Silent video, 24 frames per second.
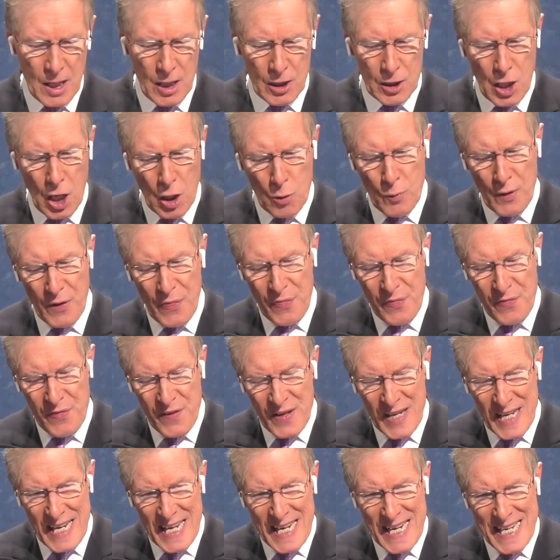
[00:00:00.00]
along with
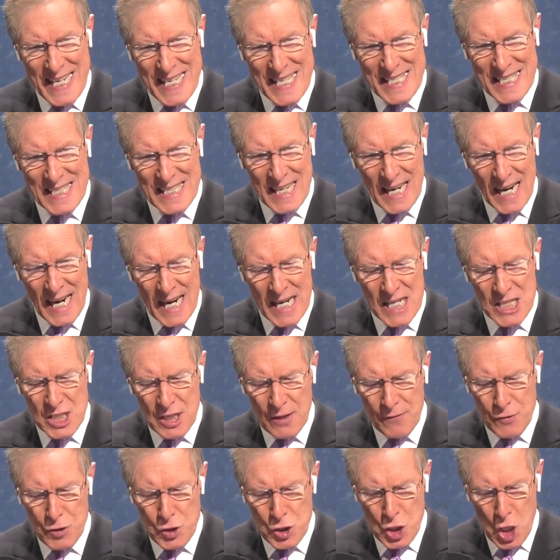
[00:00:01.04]
these kinds of